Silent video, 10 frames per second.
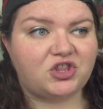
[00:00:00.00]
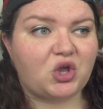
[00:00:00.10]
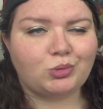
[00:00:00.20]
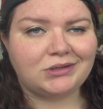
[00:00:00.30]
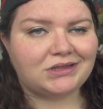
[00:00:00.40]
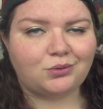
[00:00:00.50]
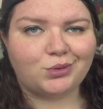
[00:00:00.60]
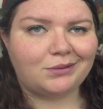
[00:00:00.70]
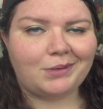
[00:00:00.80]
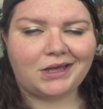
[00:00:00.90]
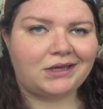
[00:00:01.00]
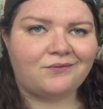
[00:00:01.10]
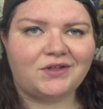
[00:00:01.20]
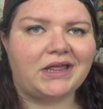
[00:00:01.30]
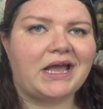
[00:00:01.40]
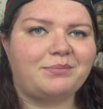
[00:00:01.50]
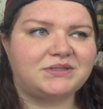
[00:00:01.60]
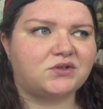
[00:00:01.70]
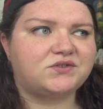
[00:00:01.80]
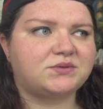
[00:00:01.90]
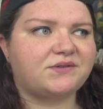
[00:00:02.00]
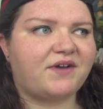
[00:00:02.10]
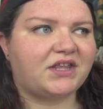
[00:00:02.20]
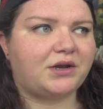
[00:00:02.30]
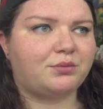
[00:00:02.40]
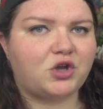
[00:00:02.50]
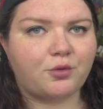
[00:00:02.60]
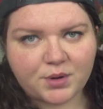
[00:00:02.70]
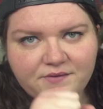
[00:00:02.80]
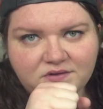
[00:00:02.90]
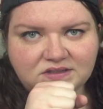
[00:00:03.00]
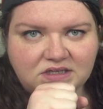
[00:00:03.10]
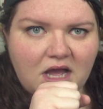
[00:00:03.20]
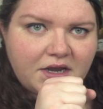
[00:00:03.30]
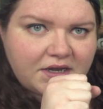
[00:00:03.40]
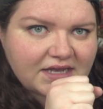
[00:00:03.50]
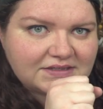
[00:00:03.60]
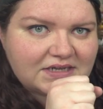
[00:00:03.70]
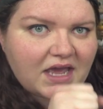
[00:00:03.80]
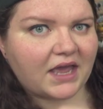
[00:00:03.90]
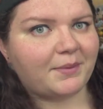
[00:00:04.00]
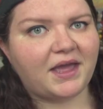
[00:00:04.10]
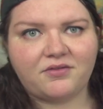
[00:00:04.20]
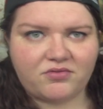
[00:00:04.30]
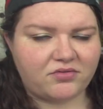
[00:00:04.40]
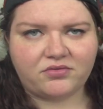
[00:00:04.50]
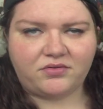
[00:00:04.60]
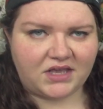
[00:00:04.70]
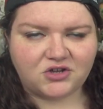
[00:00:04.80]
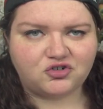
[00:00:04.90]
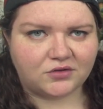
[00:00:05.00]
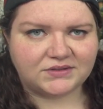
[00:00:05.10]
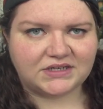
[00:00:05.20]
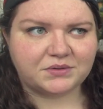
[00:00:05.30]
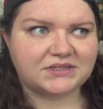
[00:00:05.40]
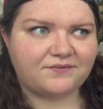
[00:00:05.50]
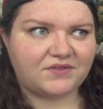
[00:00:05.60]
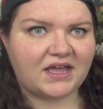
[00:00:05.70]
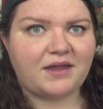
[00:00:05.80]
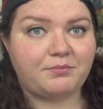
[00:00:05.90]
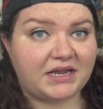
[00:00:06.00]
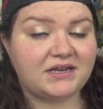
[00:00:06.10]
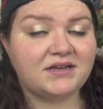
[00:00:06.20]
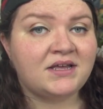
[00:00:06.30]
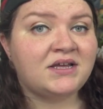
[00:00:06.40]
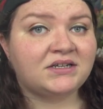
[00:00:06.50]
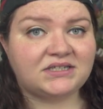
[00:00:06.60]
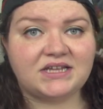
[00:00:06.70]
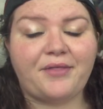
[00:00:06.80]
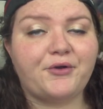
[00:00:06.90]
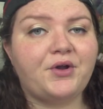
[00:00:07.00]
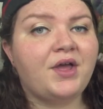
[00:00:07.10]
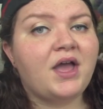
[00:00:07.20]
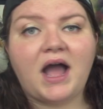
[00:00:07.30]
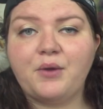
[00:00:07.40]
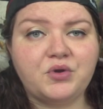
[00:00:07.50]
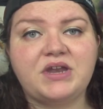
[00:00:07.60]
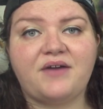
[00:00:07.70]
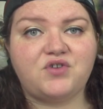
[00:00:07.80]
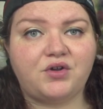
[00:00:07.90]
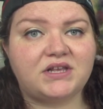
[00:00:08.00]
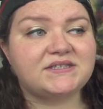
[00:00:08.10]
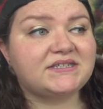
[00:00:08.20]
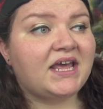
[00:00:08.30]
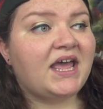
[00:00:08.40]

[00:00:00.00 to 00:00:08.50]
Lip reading: The only thing really making it feel like episodes was the fact that it would go previously on next time and the intro sequence. If they had been together, I wouldn't have noticed.